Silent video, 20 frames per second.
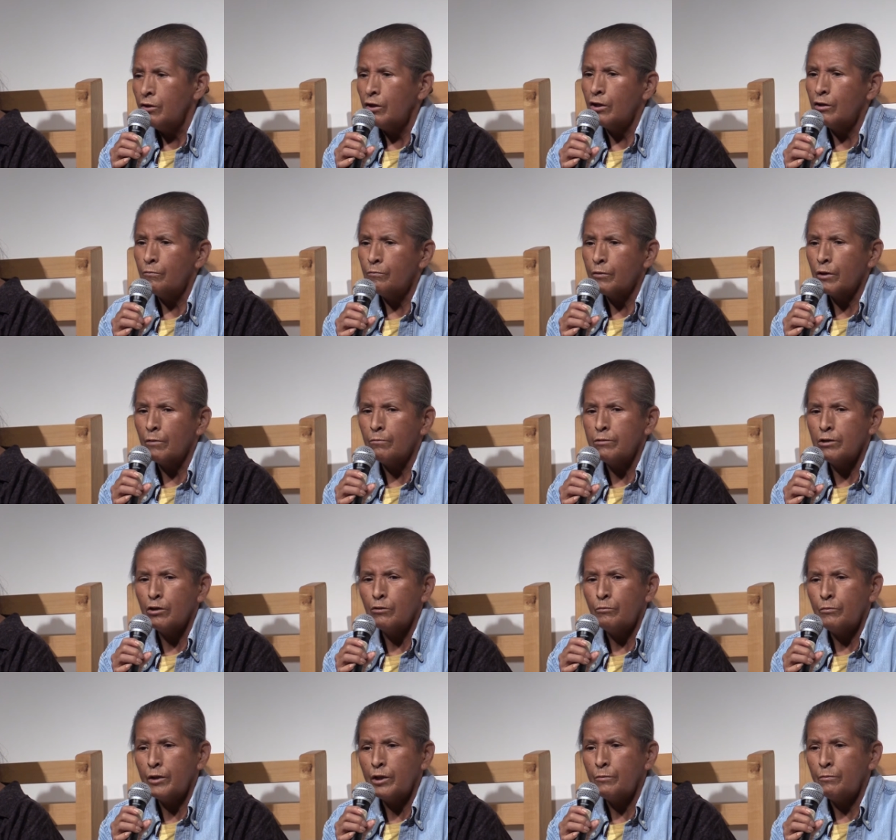of
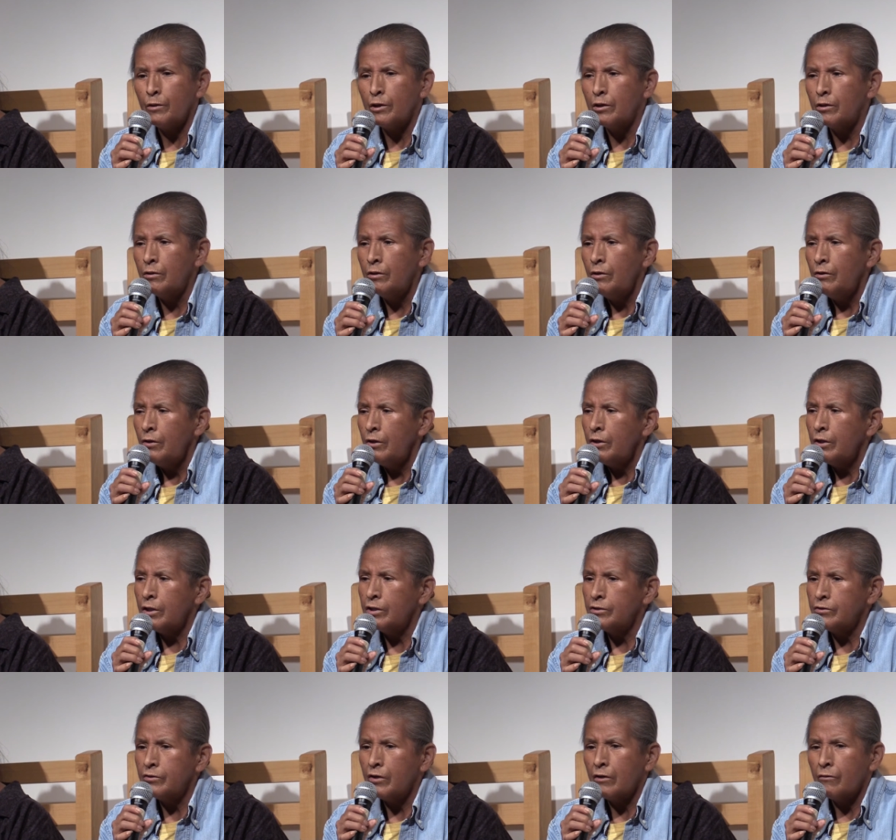Pueblo people
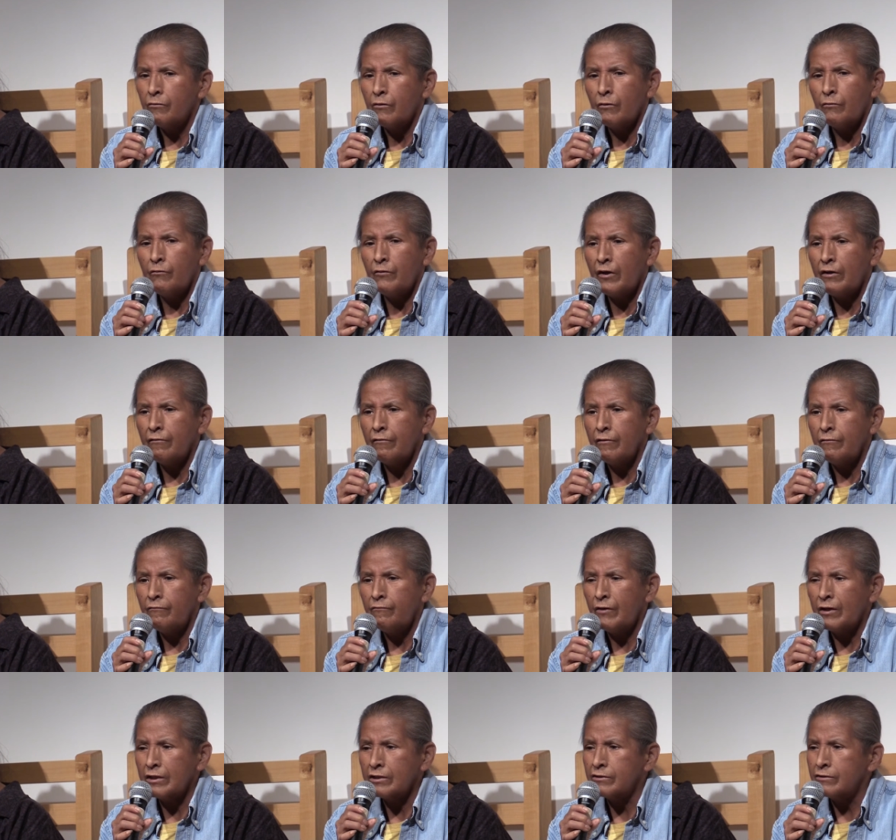is that we're
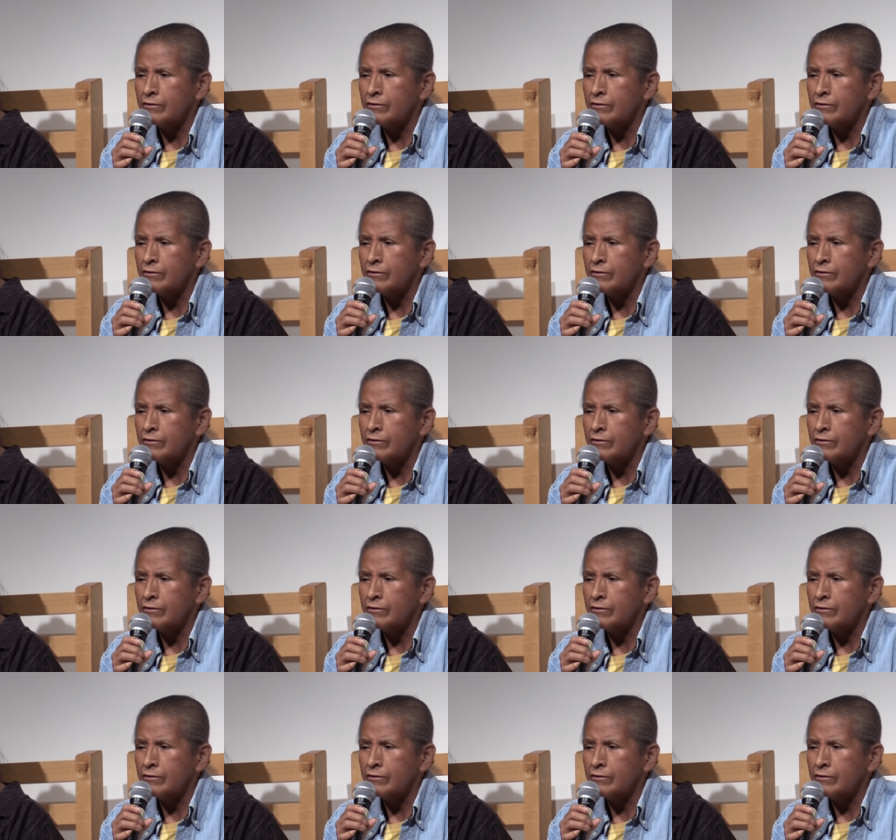very